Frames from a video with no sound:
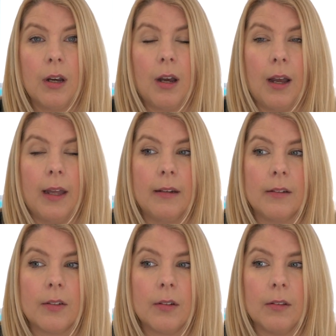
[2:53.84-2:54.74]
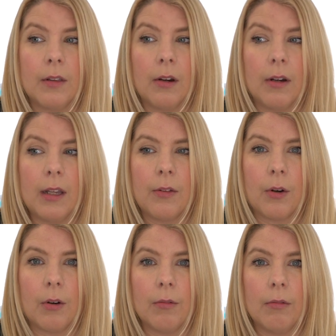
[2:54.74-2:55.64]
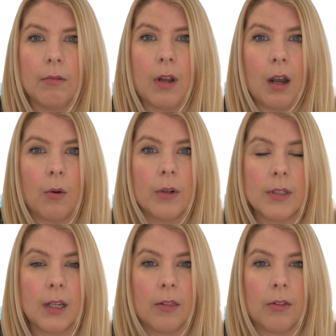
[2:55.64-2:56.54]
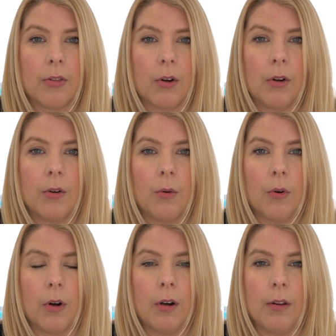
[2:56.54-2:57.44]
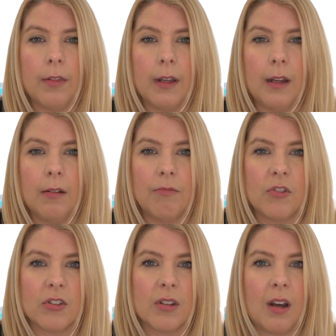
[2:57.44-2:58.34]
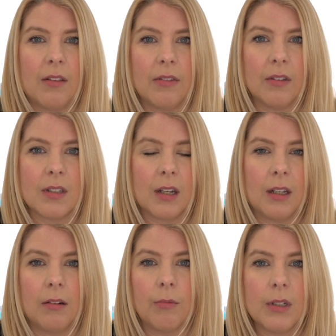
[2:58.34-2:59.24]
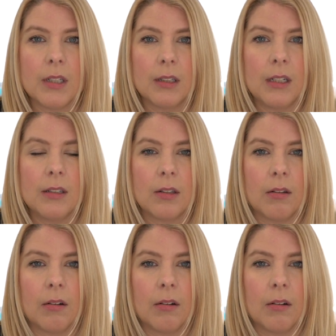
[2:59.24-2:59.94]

and they're either not going to get the 3rd or they just got the 2nd recently, so they